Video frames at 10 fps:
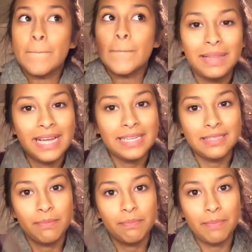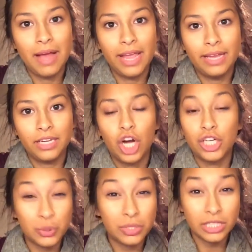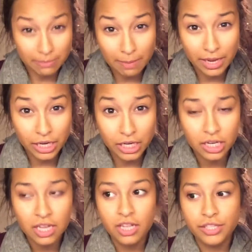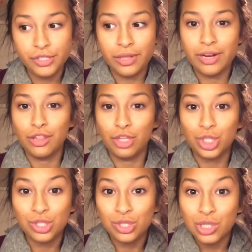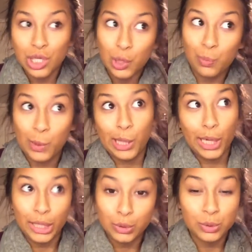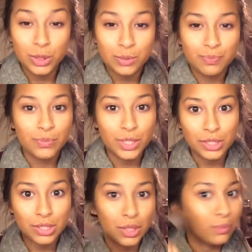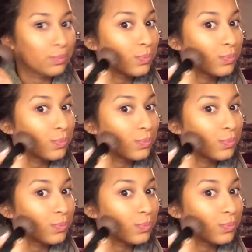blend my contour a little bit better, so that it looks a little more natural. So.